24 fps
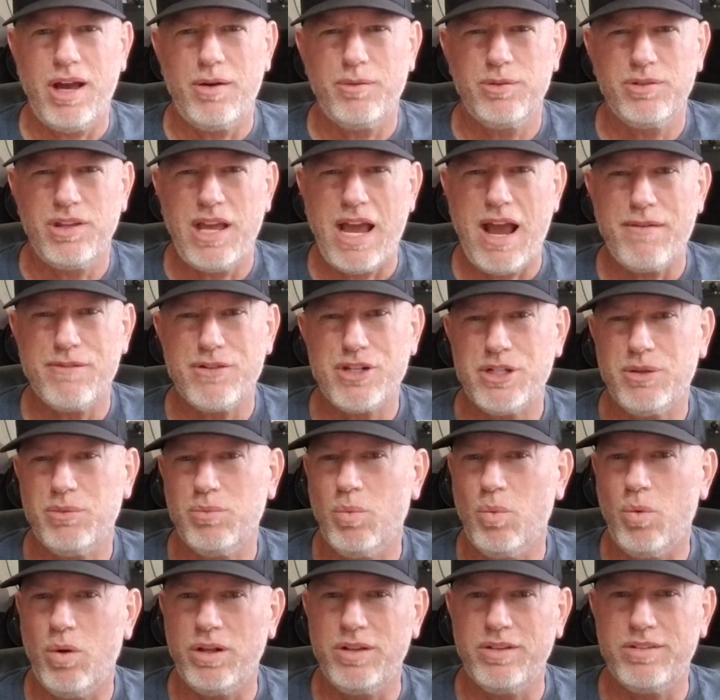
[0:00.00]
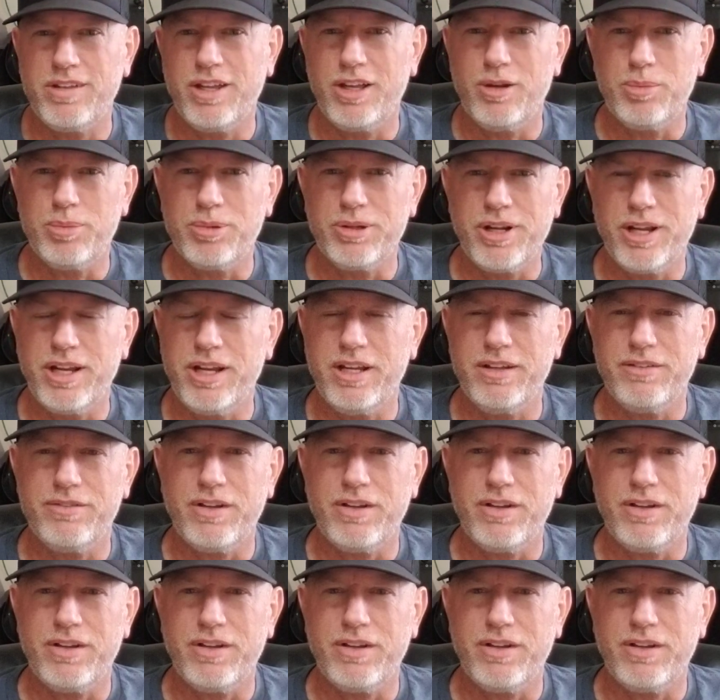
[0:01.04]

was averaging one sale per day.